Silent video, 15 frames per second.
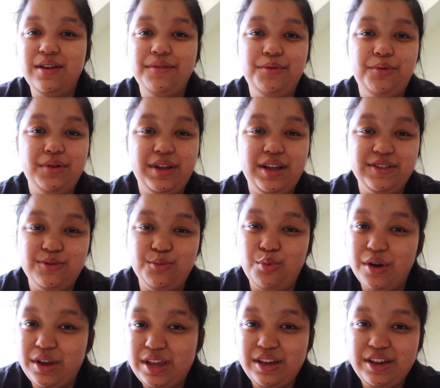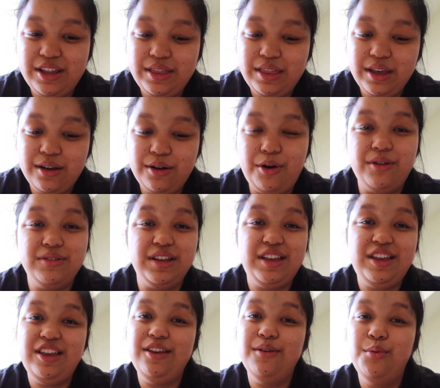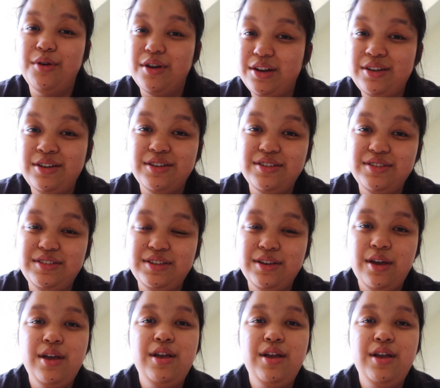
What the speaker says: everyone that's working in there, all the key workers,